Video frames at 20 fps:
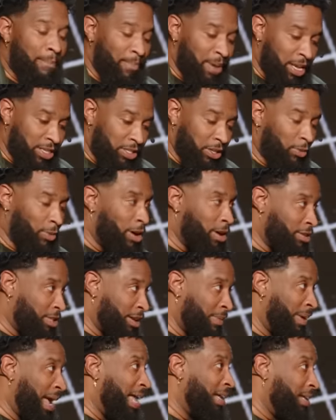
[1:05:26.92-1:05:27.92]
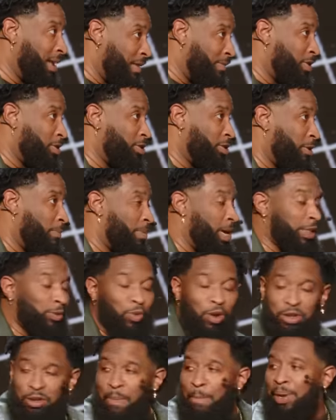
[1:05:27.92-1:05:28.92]
means the world to me. I love you so much.
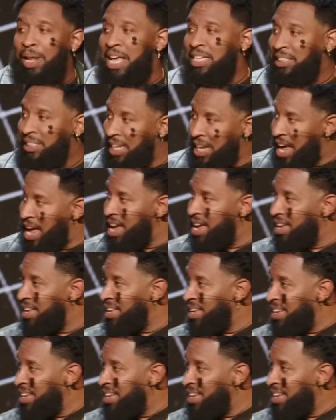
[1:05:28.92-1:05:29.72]
Were you blessed today?